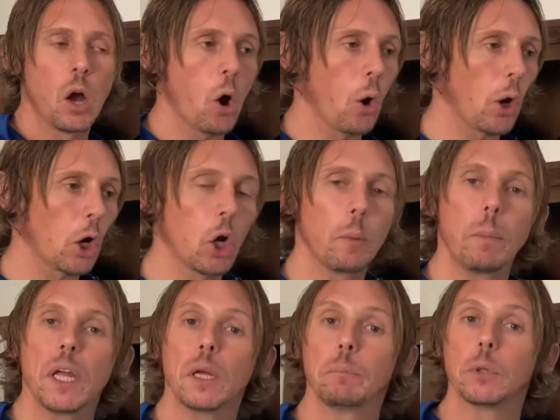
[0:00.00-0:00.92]
or it could
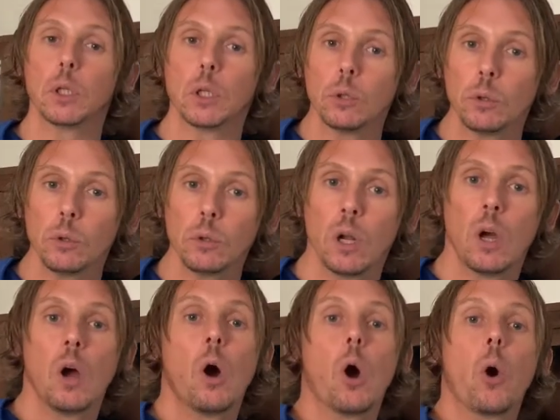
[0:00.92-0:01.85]
be a balloon,
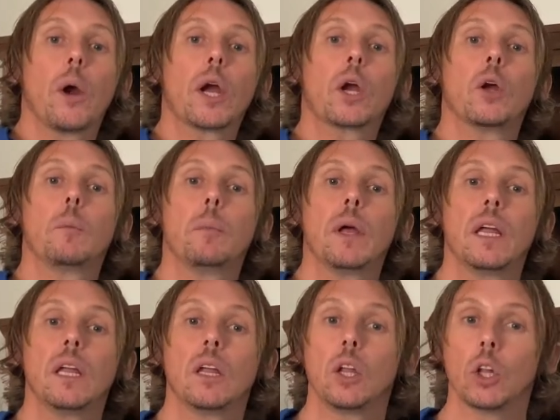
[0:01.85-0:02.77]
or it could
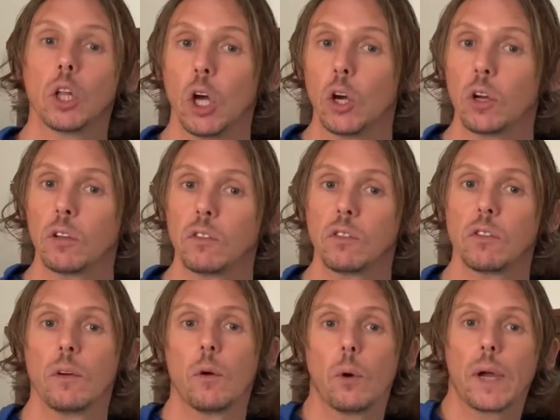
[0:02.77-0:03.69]
be your lungs,
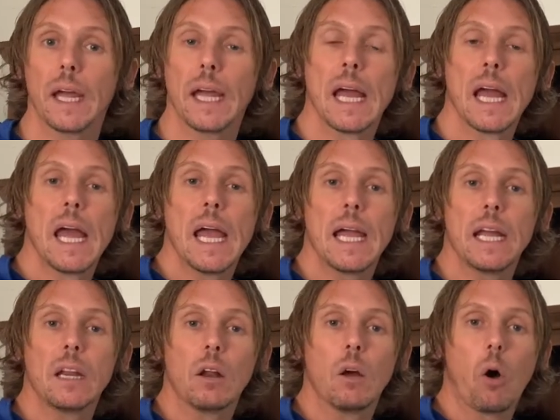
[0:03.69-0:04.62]
okay?
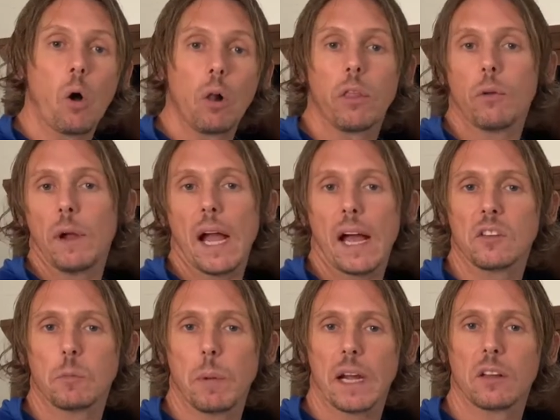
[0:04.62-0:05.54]
In all three
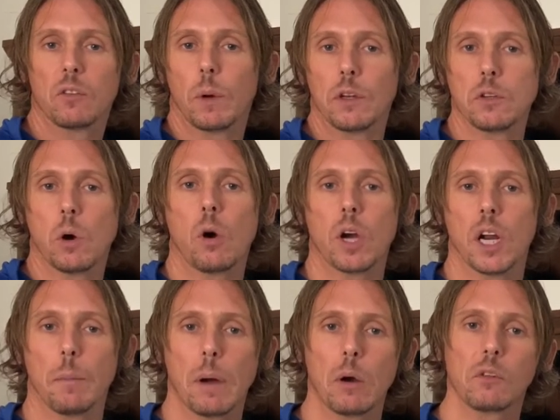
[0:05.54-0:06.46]
aspects, we're talking
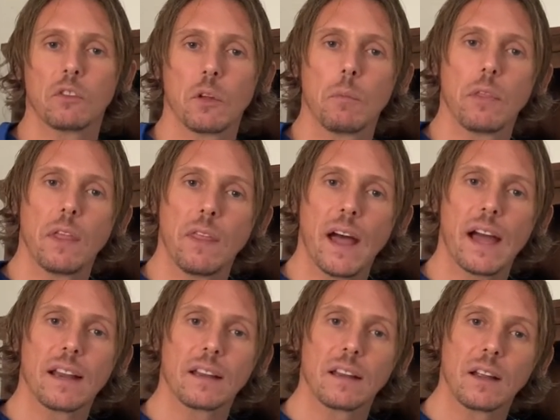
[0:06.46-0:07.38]
about something
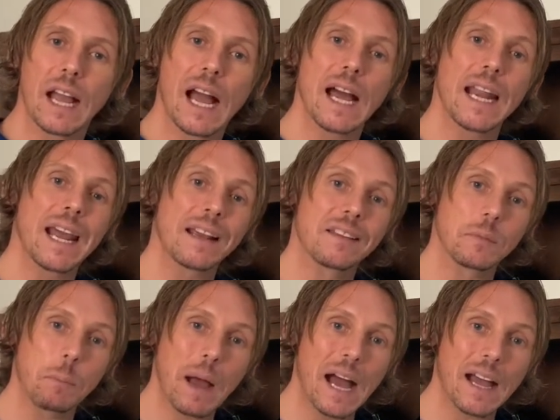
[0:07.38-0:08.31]
that can
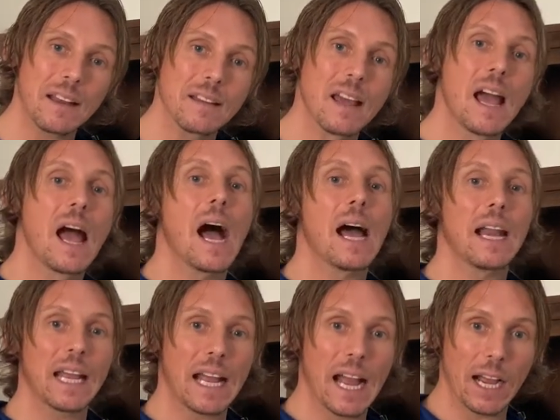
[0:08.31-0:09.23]
expand and
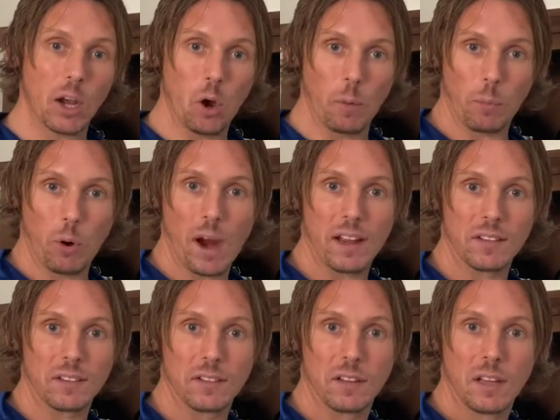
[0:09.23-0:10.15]
it can compress.